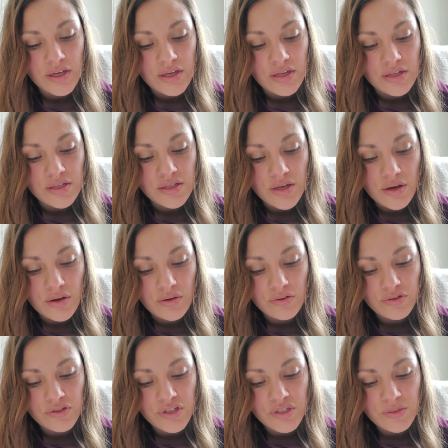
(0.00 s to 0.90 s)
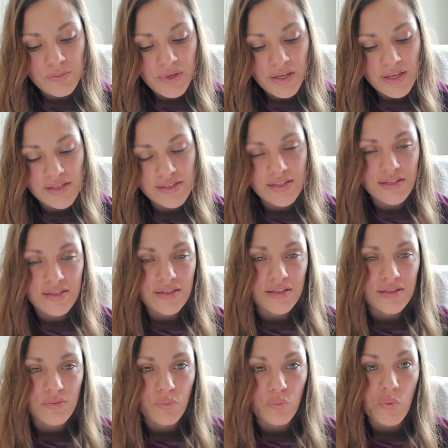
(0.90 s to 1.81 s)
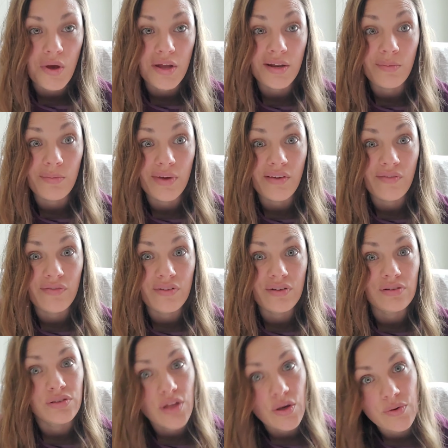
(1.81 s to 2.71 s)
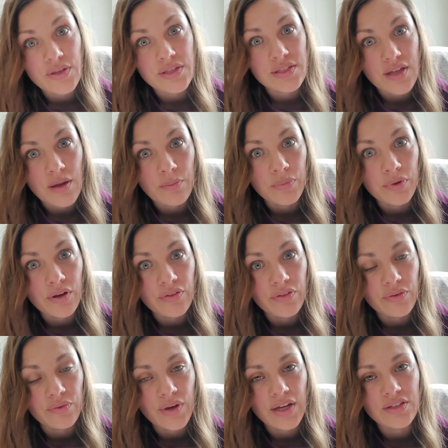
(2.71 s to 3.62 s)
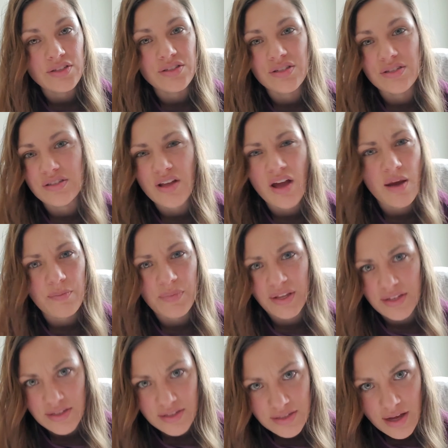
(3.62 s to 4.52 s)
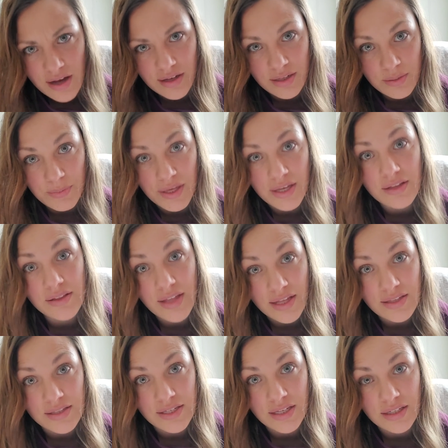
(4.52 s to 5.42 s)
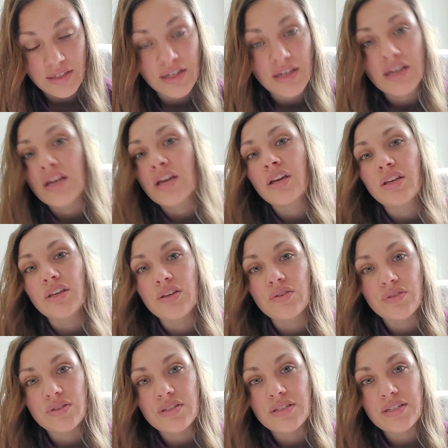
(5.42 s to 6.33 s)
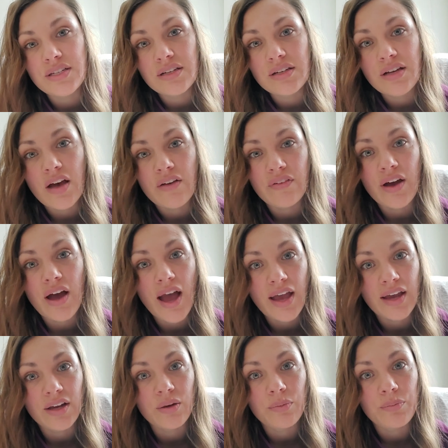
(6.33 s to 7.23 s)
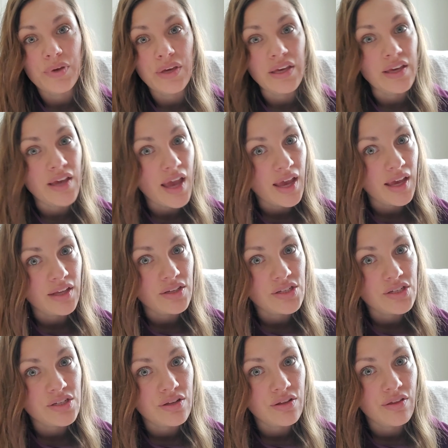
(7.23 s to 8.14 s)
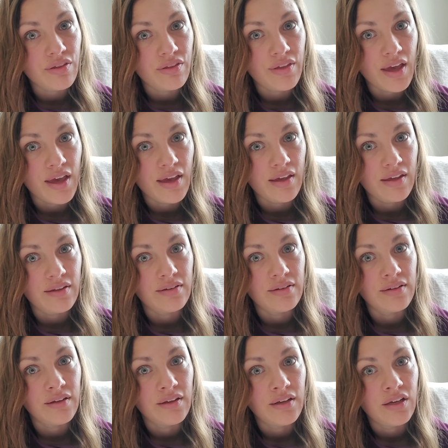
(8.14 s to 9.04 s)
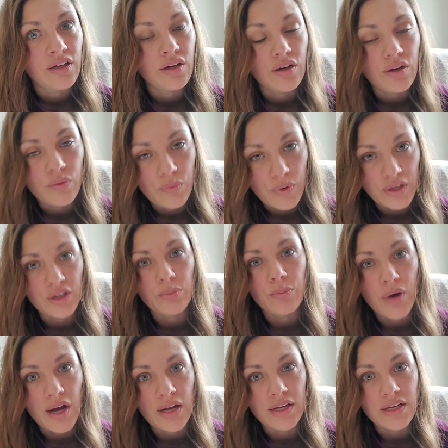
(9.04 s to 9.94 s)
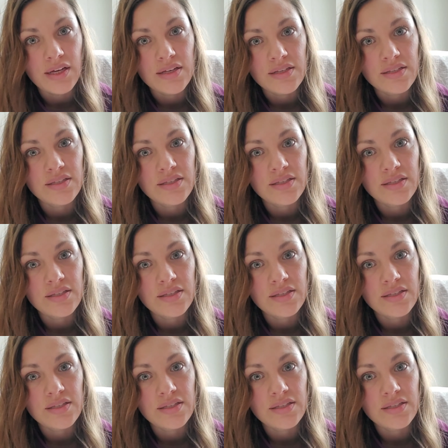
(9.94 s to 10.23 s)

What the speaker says: So just because this is one above the lowest number on the range does not mean it's not going to be cleansing. You still have a higher pH than what your body is.